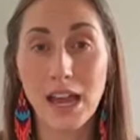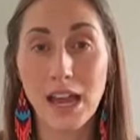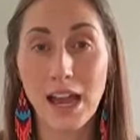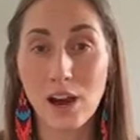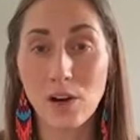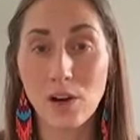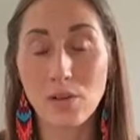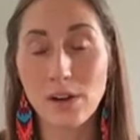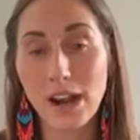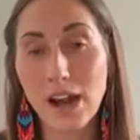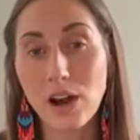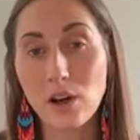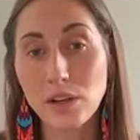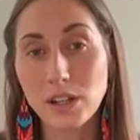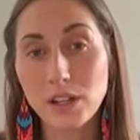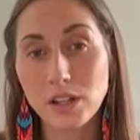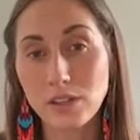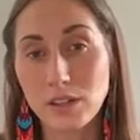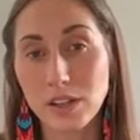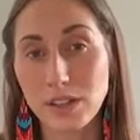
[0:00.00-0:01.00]
How now
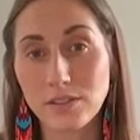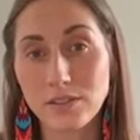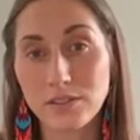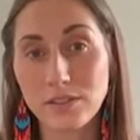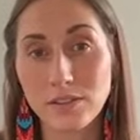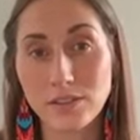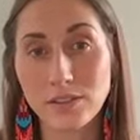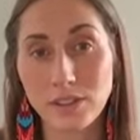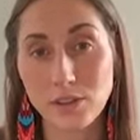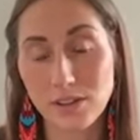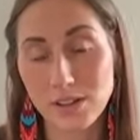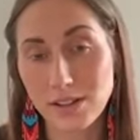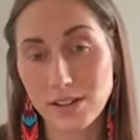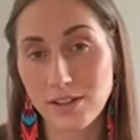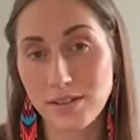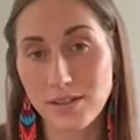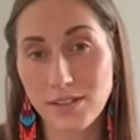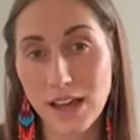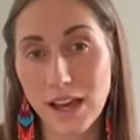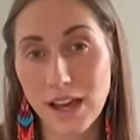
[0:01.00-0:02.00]
can you give
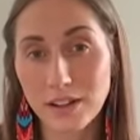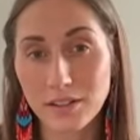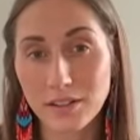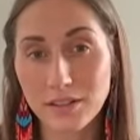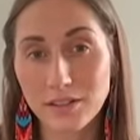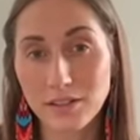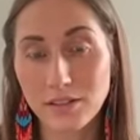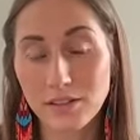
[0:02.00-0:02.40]
yourself that?